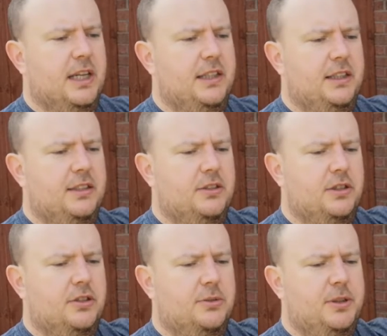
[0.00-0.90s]
can. I think it's
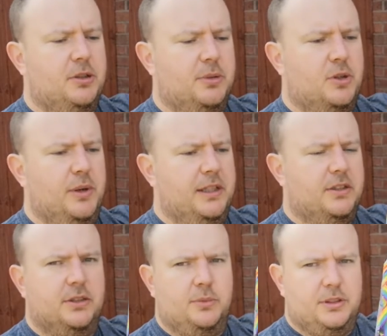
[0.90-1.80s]
only cost me a couple of quid
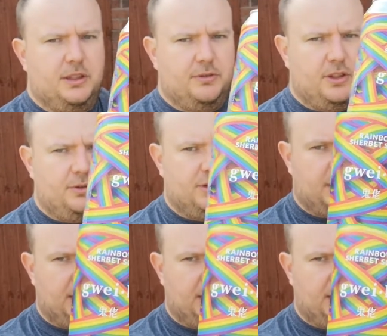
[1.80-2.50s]
because it was in the reduced to